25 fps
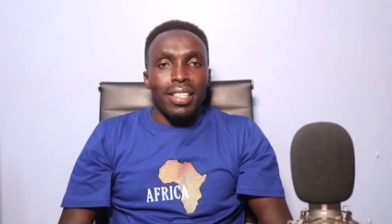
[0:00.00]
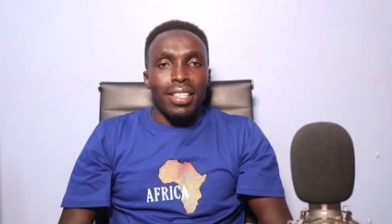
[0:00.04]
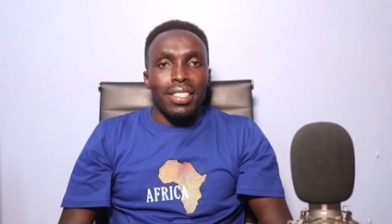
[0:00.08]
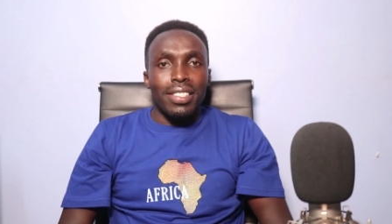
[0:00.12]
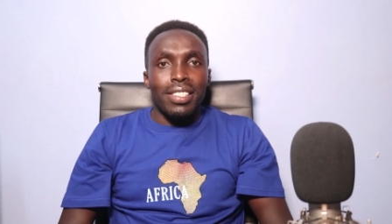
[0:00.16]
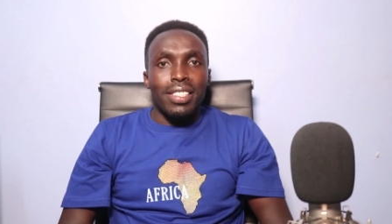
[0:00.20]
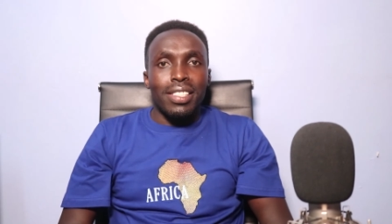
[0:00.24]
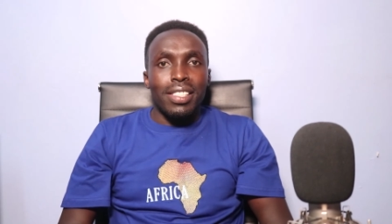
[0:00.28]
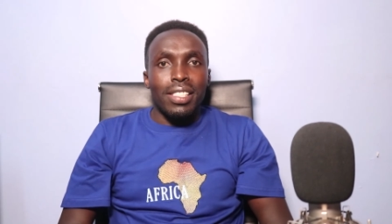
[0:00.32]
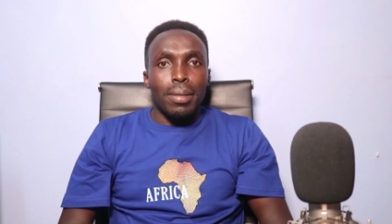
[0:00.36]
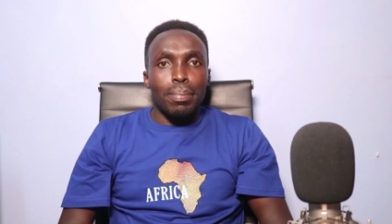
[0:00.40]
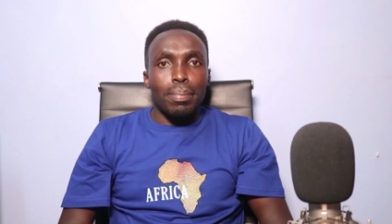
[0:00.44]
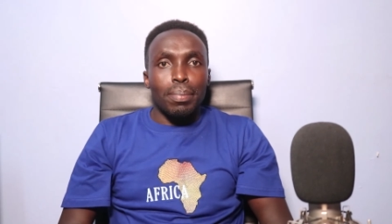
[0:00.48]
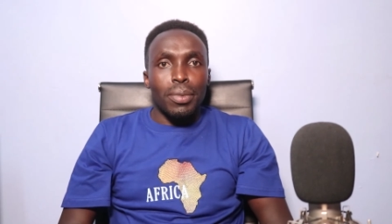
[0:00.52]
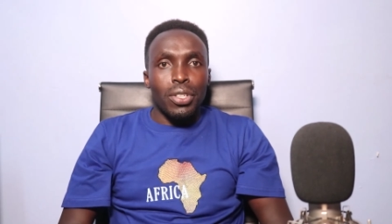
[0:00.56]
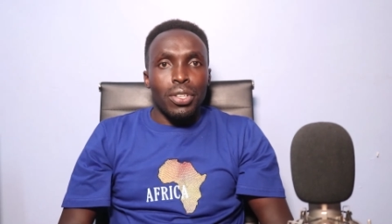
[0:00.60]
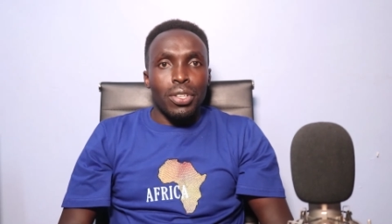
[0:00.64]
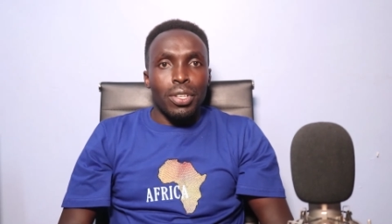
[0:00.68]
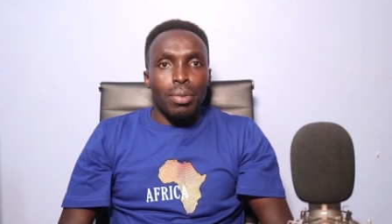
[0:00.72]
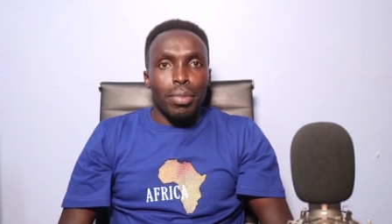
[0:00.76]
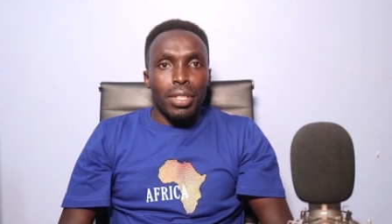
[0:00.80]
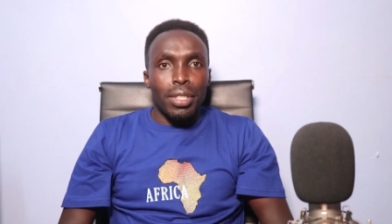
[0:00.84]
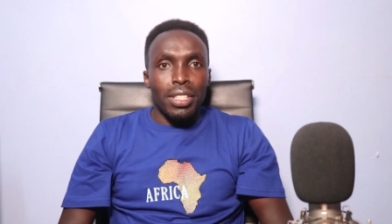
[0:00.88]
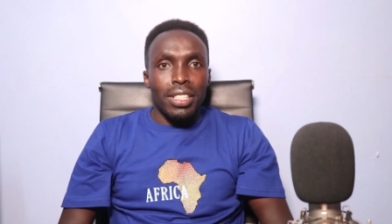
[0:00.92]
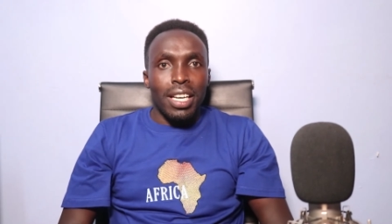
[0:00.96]
It's
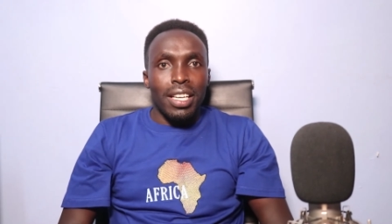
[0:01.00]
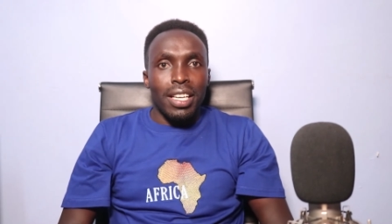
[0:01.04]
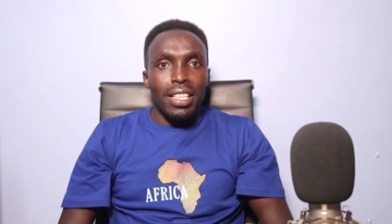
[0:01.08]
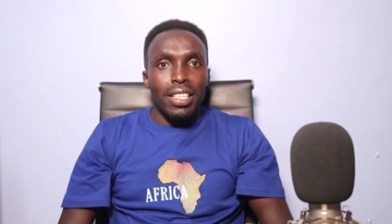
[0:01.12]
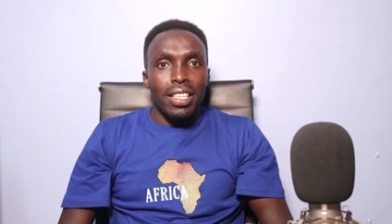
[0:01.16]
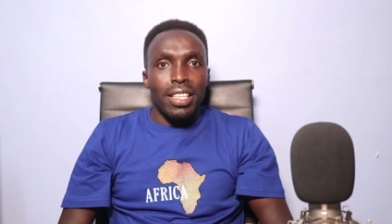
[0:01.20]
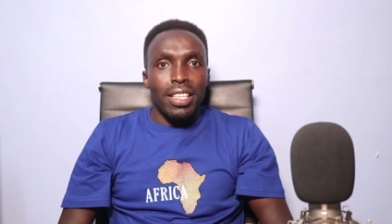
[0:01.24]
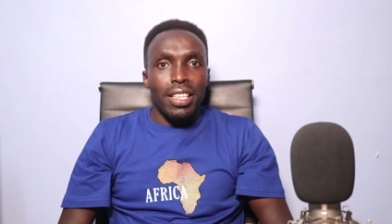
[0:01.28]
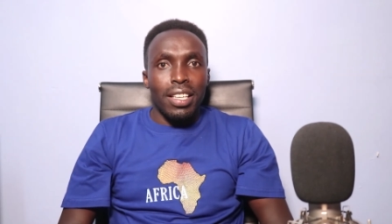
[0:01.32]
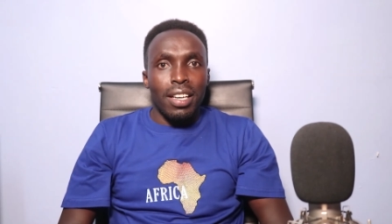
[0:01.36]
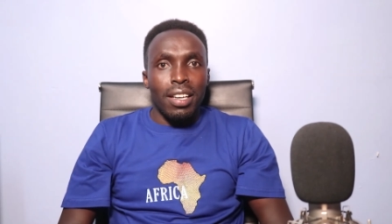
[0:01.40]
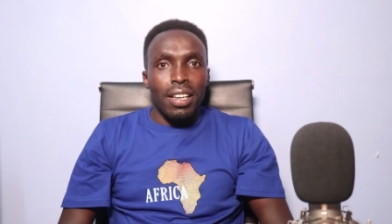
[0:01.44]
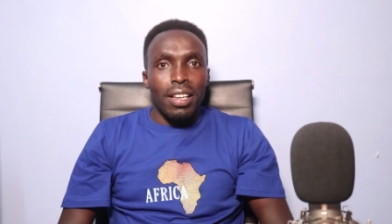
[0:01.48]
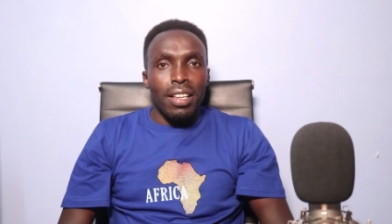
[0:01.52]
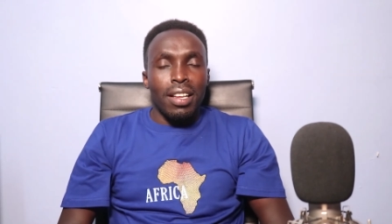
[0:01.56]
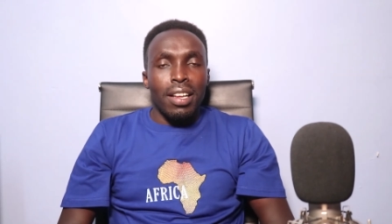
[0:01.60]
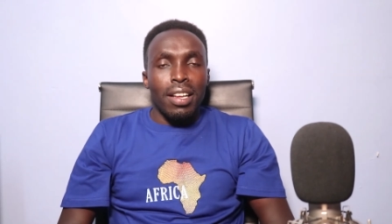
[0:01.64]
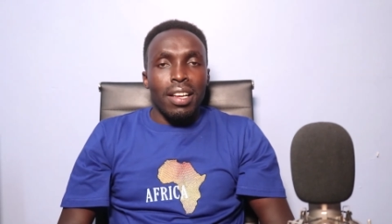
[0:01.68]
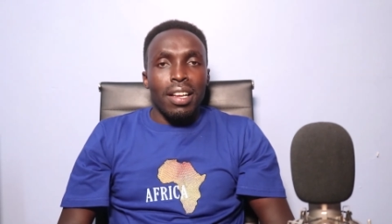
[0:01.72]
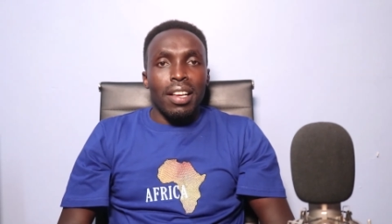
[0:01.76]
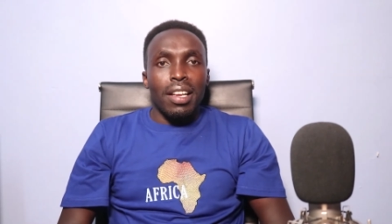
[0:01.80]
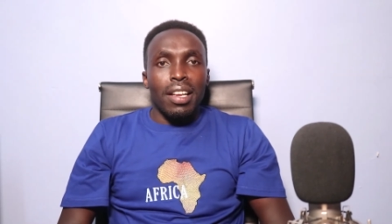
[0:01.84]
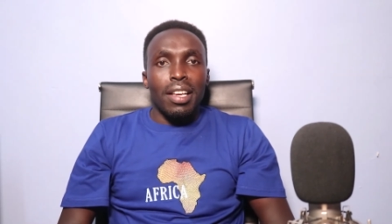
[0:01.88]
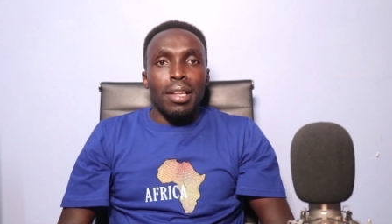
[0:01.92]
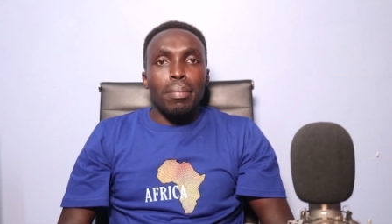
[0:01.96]
Cheptiony Mutai here.
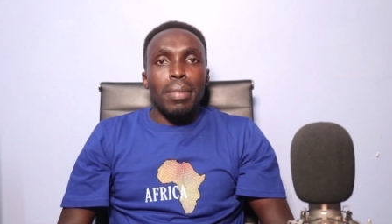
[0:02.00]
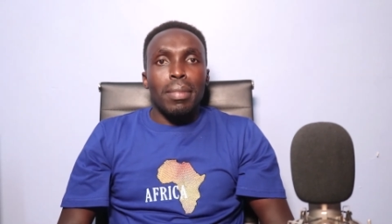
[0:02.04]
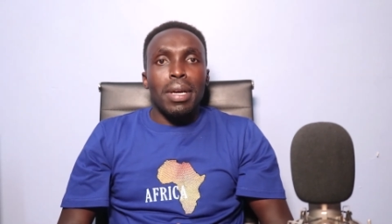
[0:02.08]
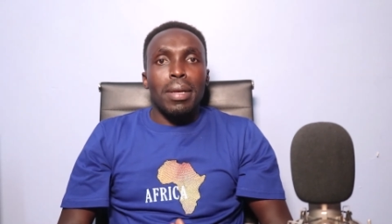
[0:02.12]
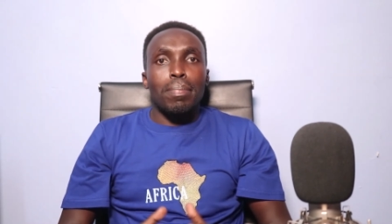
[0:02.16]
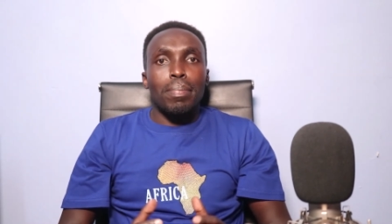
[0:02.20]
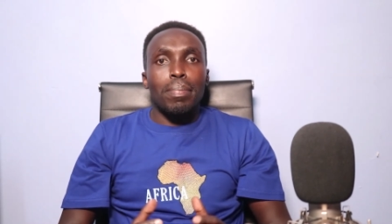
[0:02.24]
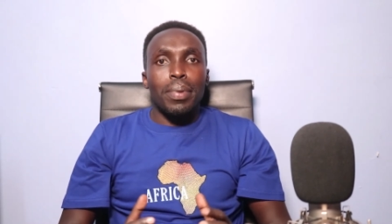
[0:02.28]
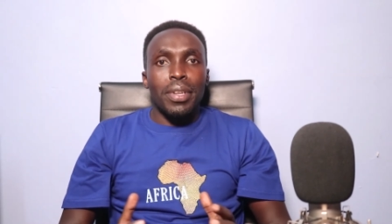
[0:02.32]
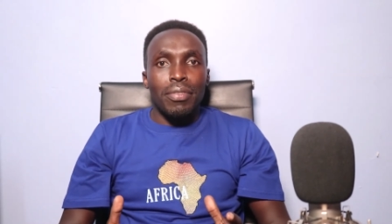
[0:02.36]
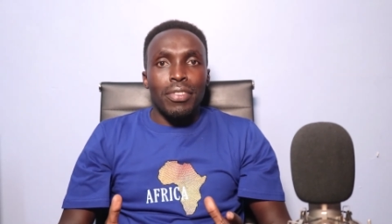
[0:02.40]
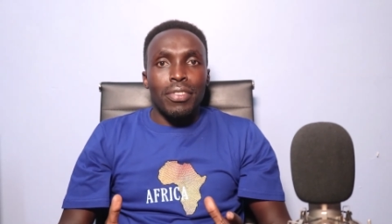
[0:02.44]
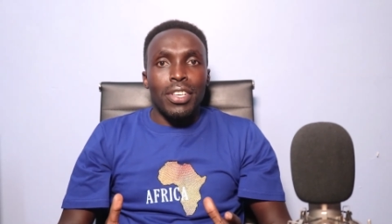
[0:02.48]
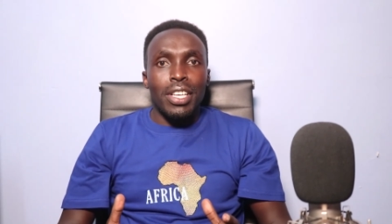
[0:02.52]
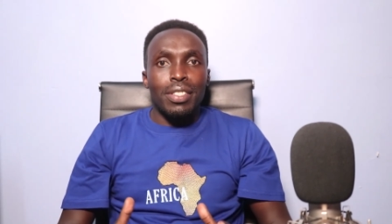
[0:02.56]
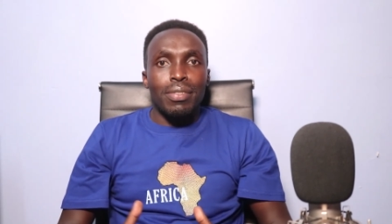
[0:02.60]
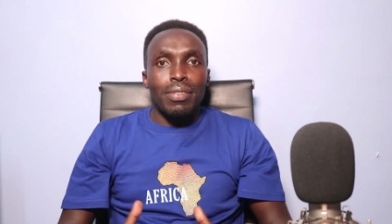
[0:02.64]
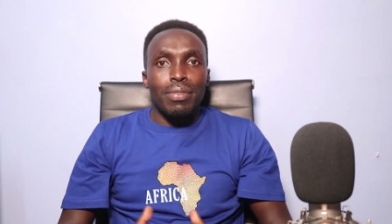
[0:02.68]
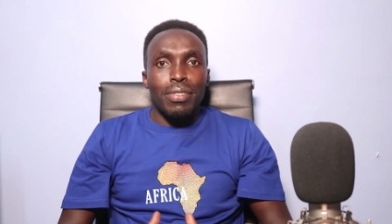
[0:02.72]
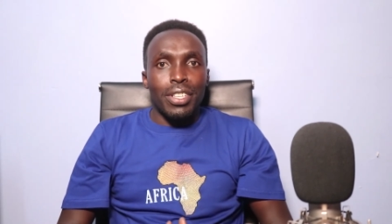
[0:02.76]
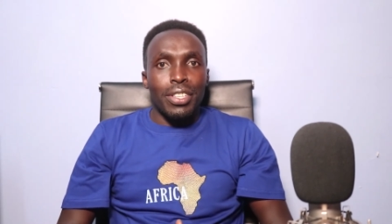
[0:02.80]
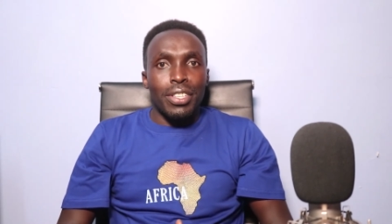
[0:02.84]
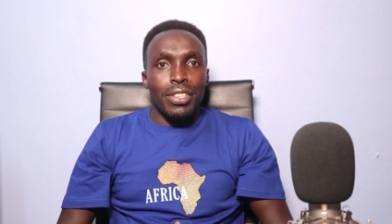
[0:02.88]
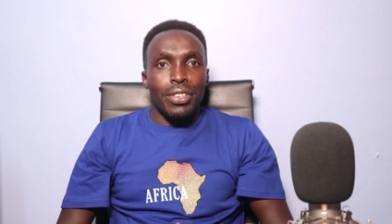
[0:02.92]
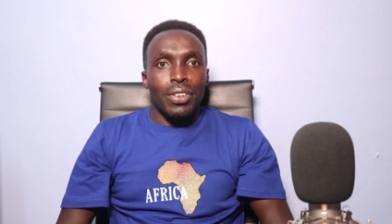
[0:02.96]
In my previous
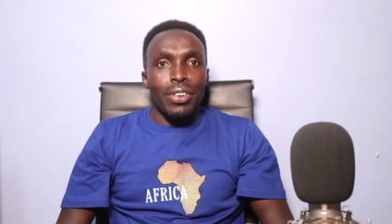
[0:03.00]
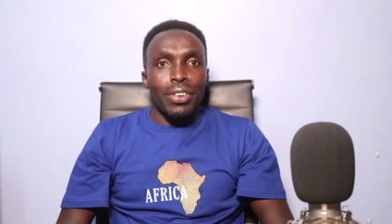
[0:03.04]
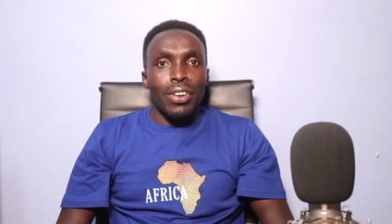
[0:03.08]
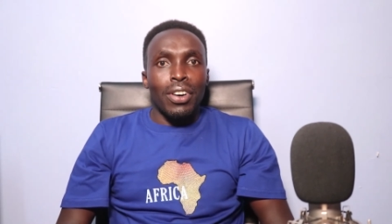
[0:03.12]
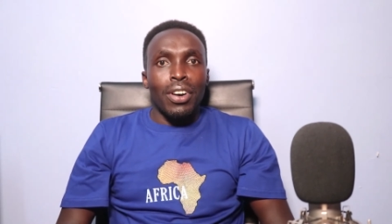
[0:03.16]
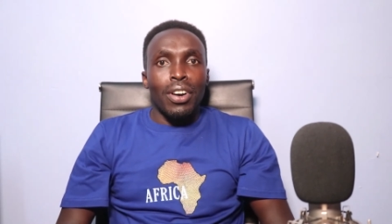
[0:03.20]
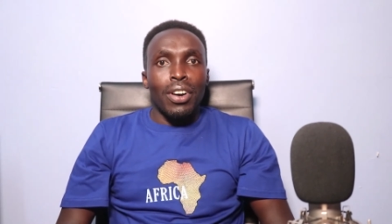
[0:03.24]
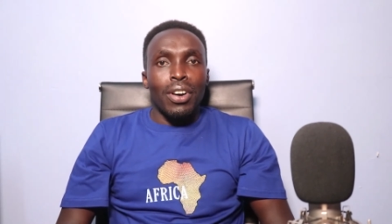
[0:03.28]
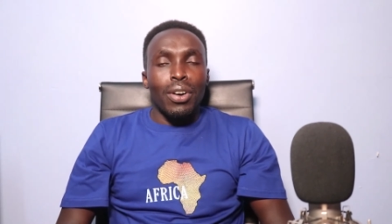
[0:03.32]
video